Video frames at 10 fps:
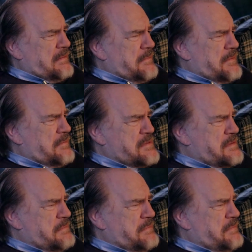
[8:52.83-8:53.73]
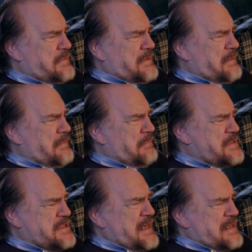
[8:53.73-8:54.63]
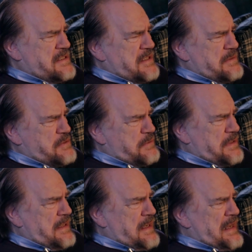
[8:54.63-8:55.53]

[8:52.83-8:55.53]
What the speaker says: I mean, it was a bizarre sequence where he